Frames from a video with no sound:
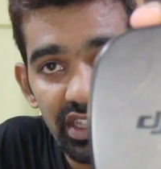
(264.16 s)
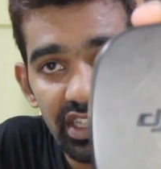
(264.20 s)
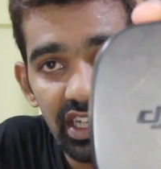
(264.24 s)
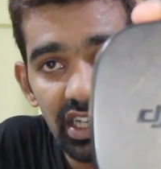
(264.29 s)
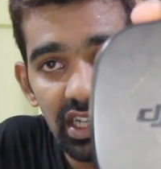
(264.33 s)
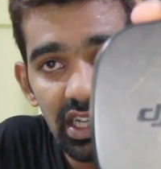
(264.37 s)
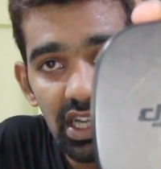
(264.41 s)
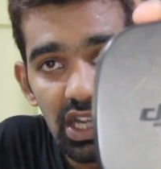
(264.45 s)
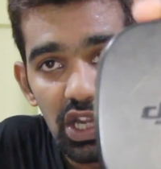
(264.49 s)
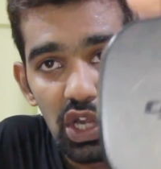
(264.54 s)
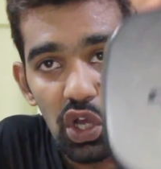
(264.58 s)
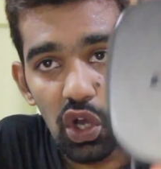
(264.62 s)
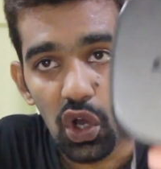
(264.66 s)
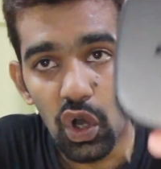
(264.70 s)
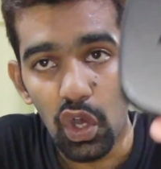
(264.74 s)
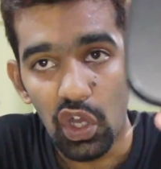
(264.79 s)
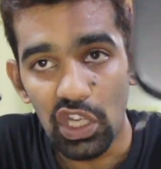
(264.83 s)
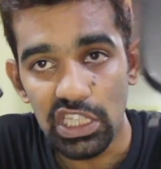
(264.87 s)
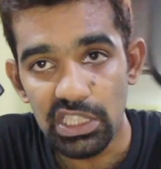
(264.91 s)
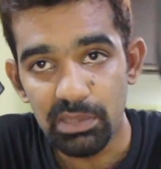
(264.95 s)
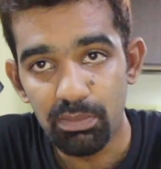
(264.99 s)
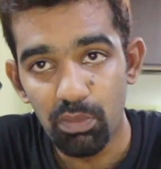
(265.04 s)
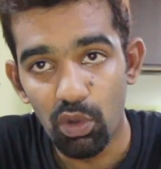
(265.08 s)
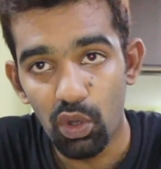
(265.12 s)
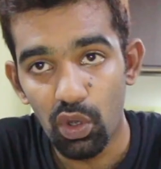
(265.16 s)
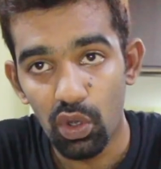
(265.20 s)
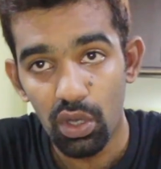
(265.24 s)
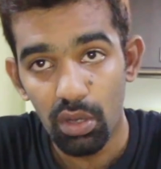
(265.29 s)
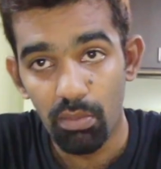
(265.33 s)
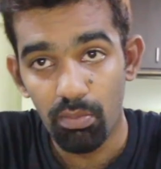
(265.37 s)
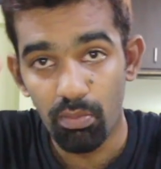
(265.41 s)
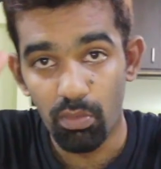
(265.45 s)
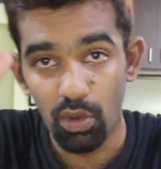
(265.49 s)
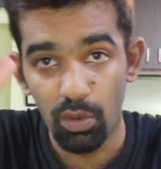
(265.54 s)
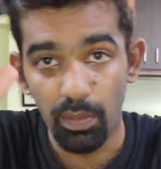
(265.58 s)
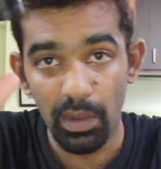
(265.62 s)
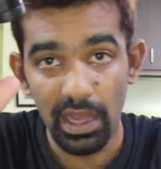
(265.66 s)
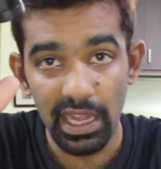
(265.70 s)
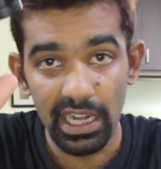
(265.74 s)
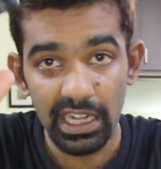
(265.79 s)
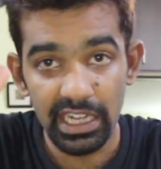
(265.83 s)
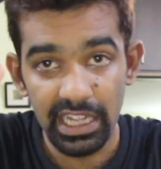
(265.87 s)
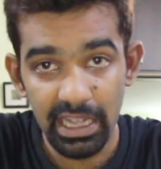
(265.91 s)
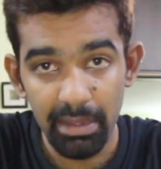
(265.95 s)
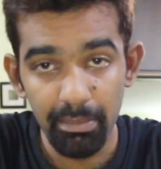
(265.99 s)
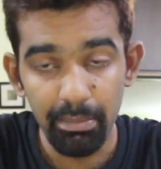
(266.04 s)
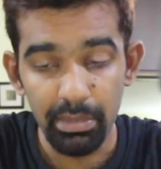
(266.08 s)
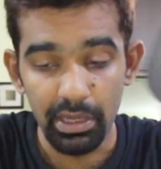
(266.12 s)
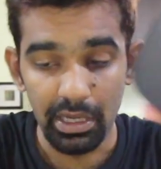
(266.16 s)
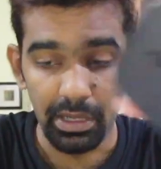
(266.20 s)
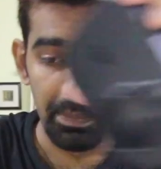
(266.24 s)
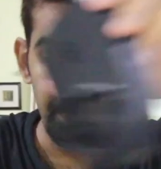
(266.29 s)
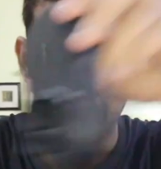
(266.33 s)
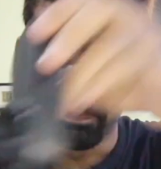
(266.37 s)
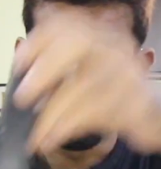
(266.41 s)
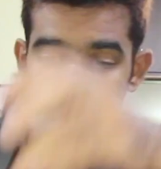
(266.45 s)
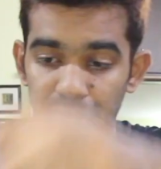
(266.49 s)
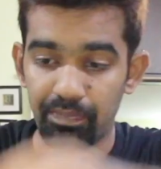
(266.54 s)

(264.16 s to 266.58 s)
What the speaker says: the Osmo Mobile gimbal.